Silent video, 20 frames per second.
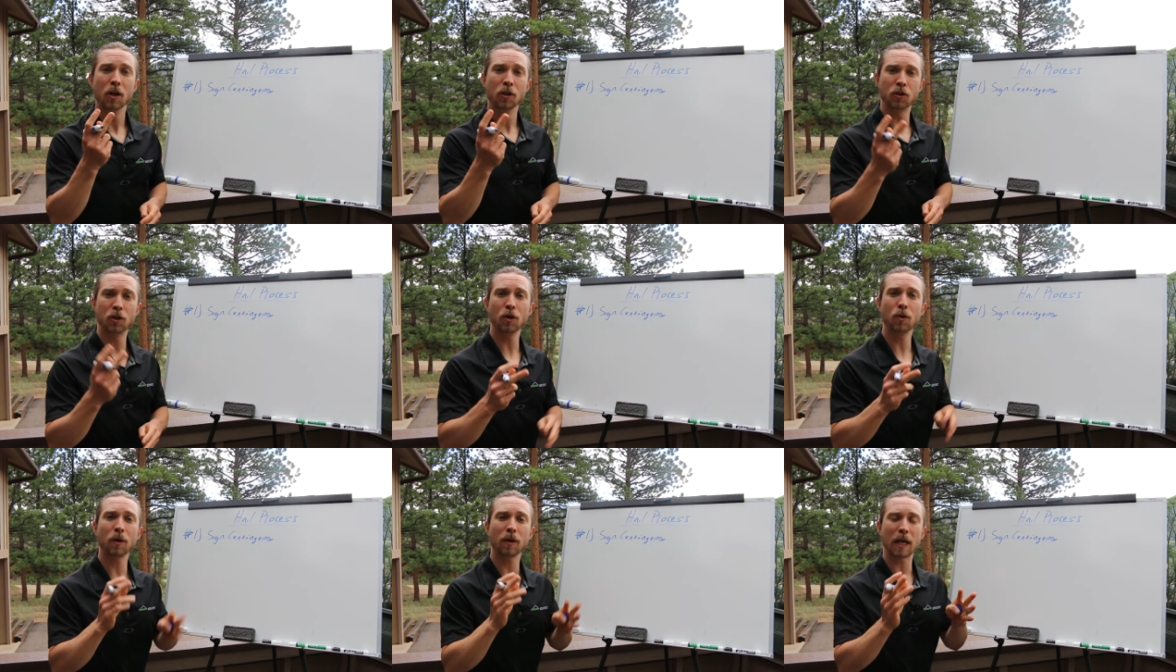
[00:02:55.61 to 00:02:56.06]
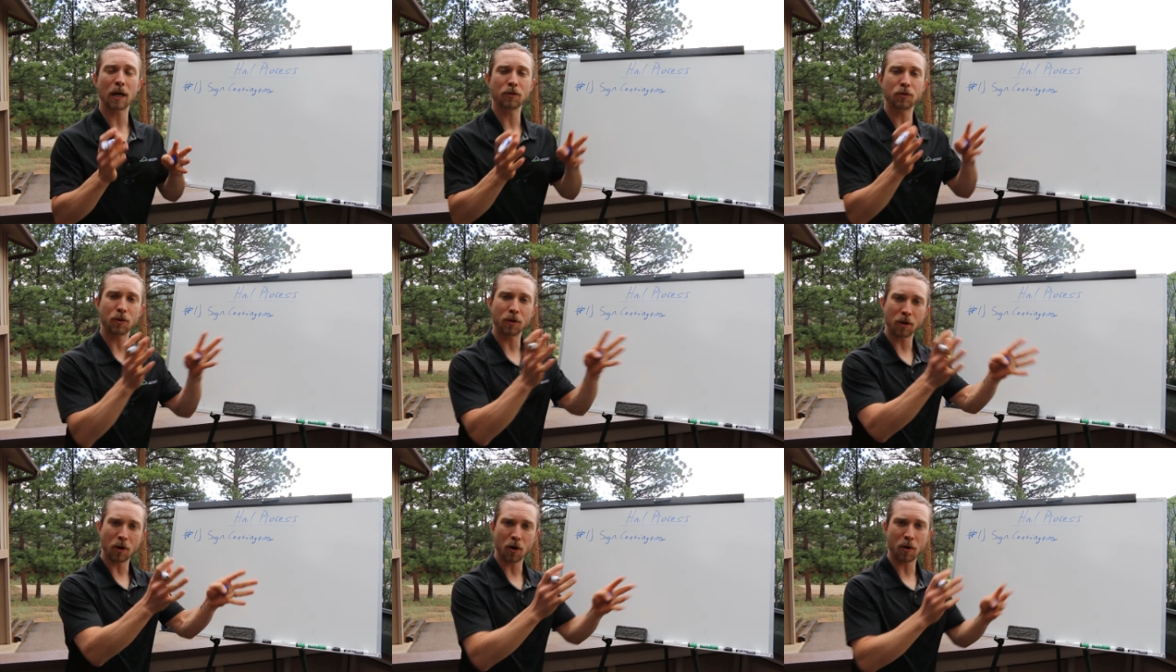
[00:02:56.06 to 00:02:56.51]
Two,
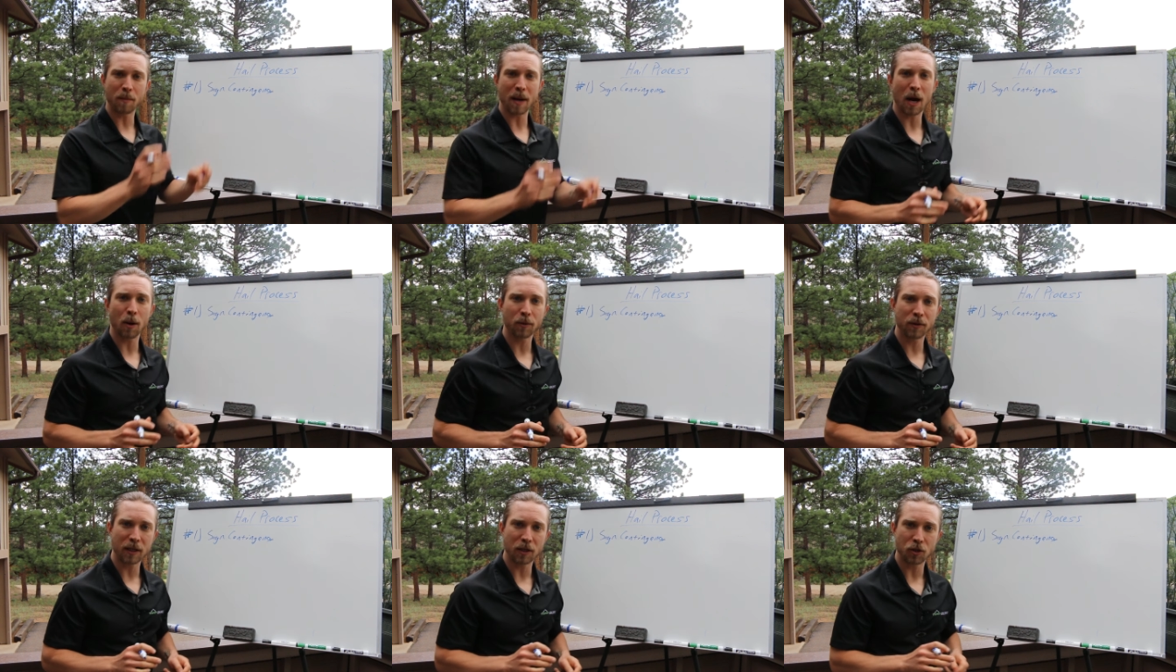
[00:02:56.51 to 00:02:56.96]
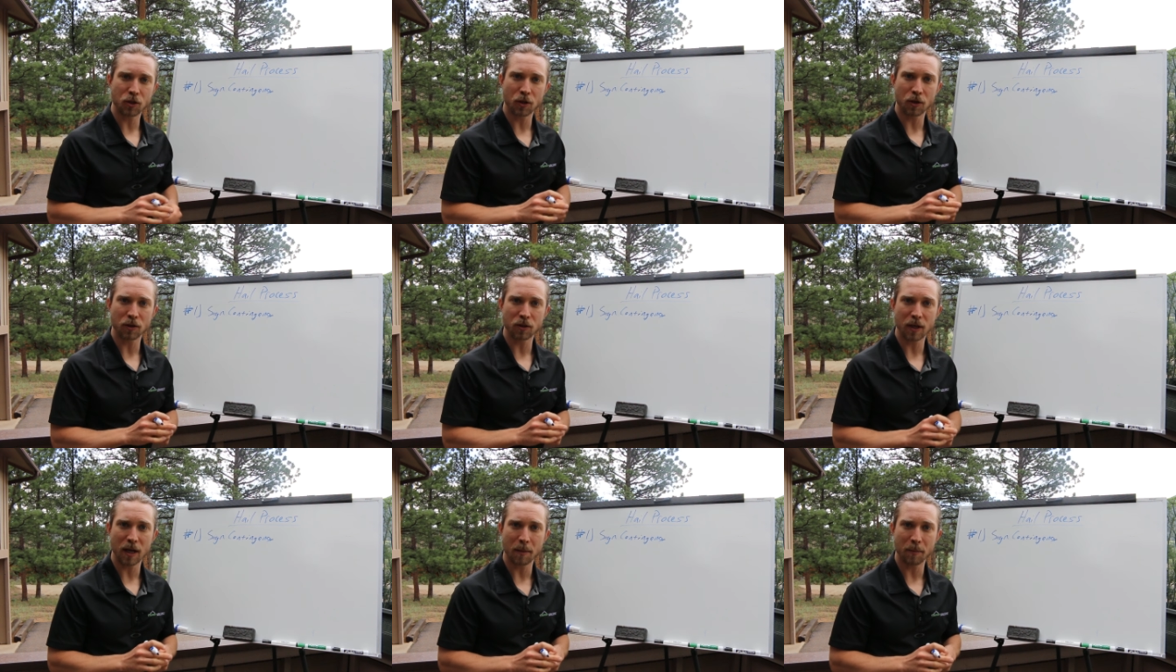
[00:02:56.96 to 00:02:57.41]
allows you to go to bat with the
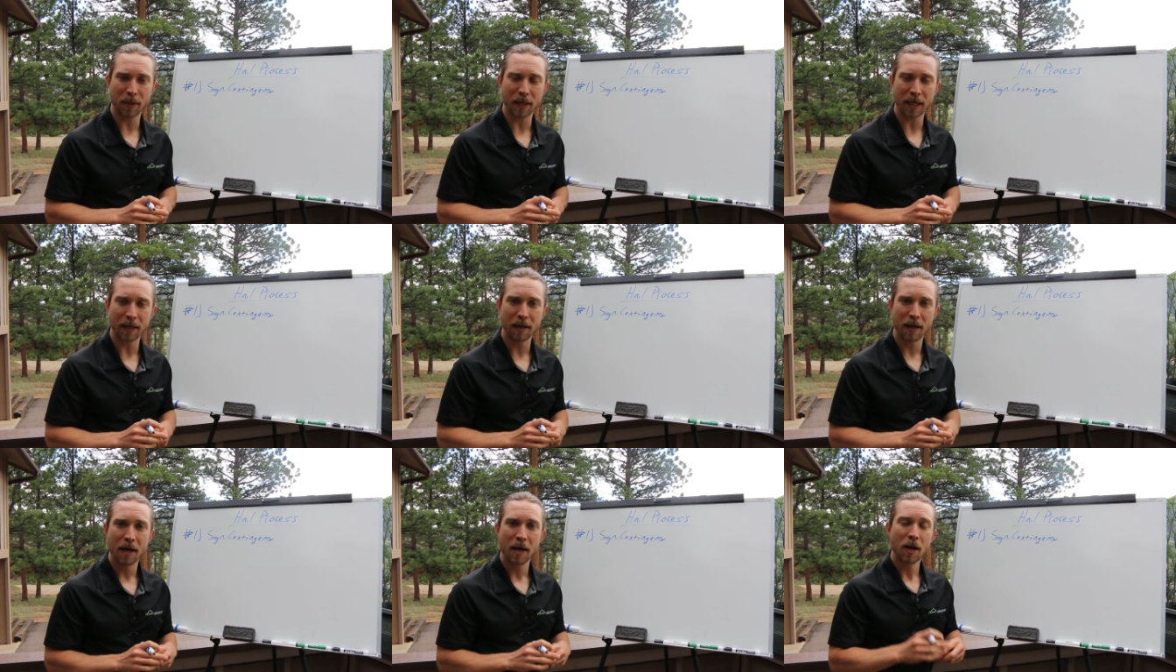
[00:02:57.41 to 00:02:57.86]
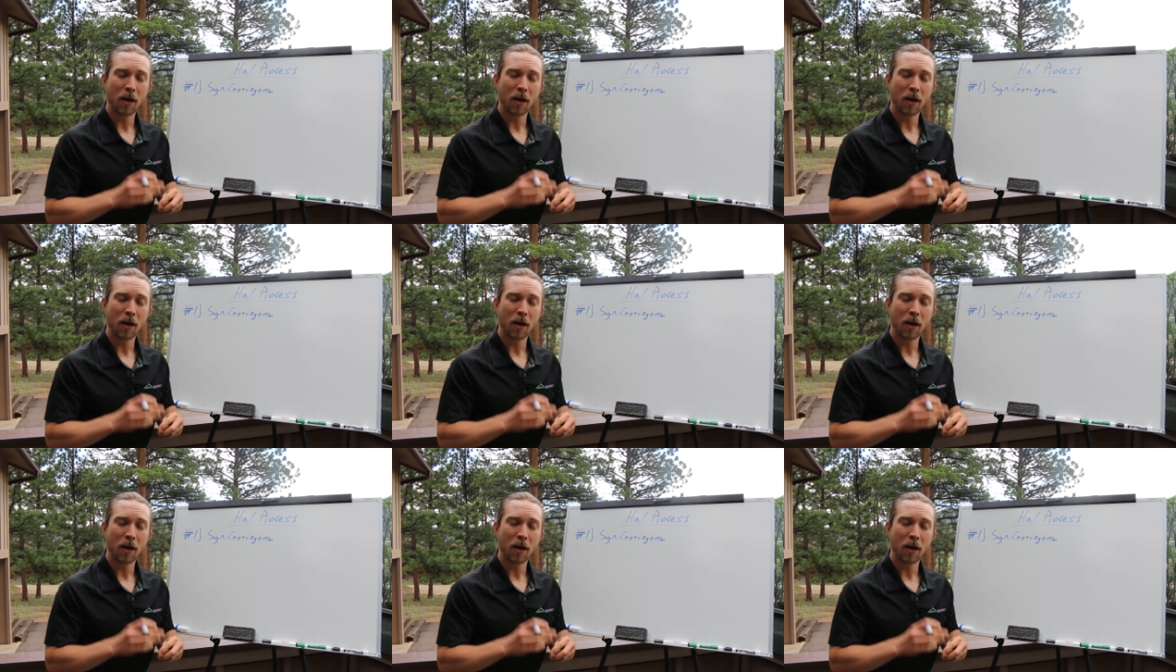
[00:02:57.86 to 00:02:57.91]
insurance company.